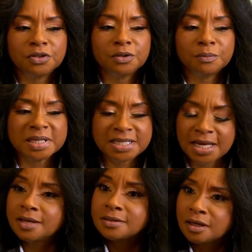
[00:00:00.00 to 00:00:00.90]

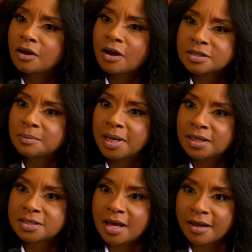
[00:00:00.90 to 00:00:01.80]
mistakes can cost
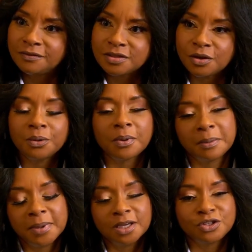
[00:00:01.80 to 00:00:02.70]
somebody's life. So you want
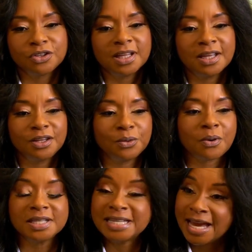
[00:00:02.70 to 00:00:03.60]
to make sure that you
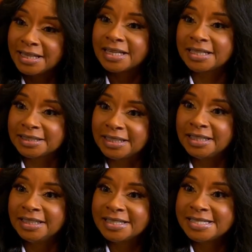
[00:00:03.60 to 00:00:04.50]
are
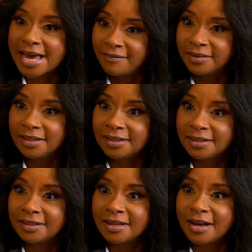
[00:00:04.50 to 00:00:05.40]
technically savvy,
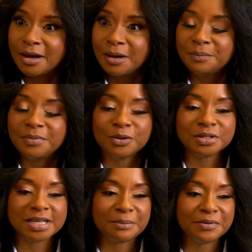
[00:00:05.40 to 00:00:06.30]

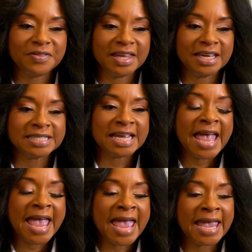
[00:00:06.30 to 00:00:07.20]
those type of things.
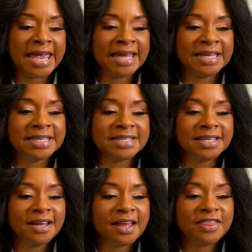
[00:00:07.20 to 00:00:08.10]
And
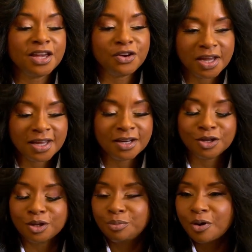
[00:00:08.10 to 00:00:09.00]
that you're in a
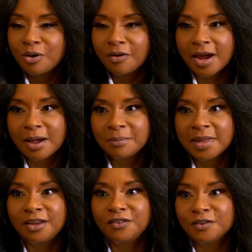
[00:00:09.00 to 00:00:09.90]
good program,
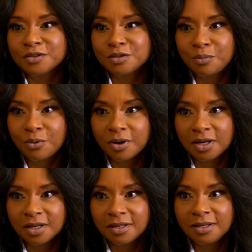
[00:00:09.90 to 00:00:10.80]
that you feel
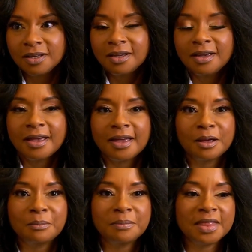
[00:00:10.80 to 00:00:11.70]
supported,
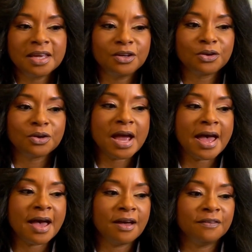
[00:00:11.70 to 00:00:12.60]
that you
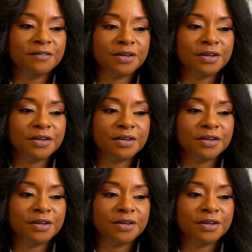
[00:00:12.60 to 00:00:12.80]
have,